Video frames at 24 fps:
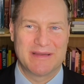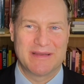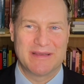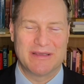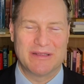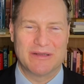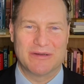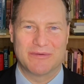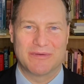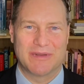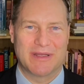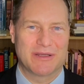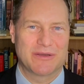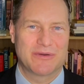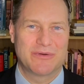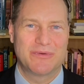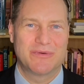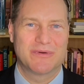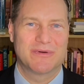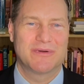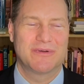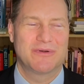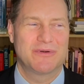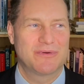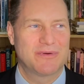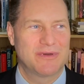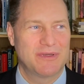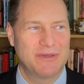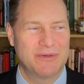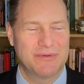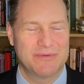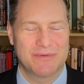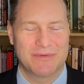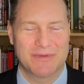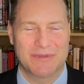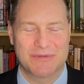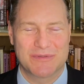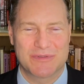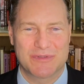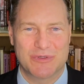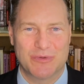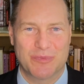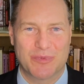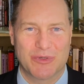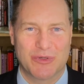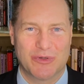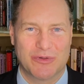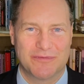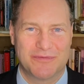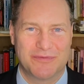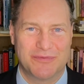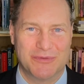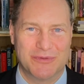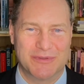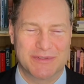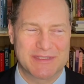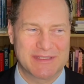like, who are you, you stupid old fool,